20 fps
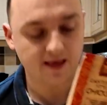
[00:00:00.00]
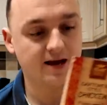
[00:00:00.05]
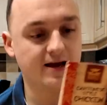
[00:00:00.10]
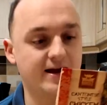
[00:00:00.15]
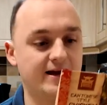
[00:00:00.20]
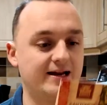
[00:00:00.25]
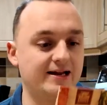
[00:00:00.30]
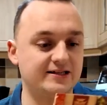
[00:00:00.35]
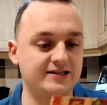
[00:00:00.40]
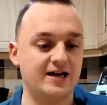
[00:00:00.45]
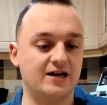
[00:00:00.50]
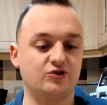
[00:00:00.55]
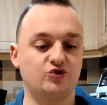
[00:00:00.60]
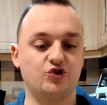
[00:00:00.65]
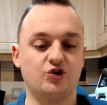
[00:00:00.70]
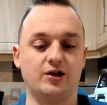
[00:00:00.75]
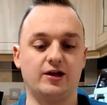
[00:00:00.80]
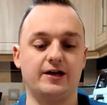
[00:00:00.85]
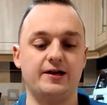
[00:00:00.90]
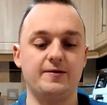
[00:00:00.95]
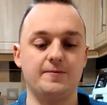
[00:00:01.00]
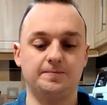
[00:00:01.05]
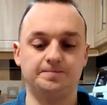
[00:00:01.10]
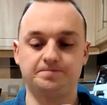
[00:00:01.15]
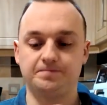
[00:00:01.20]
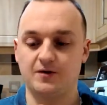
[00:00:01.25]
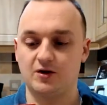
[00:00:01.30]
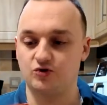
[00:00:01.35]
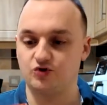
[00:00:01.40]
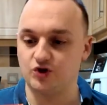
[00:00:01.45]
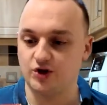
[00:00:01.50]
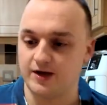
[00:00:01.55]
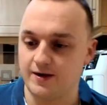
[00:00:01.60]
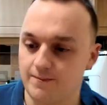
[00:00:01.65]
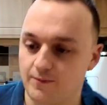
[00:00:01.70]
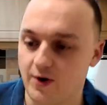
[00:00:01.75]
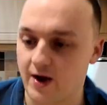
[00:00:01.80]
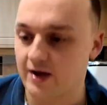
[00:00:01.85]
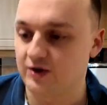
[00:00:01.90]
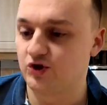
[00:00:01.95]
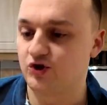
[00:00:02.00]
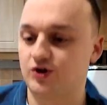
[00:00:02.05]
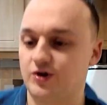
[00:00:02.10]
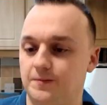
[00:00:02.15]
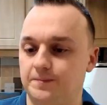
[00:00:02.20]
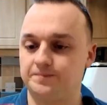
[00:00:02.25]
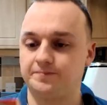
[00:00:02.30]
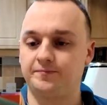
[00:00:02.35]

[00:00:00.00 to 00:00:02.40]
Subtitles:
it is actually chicken breast?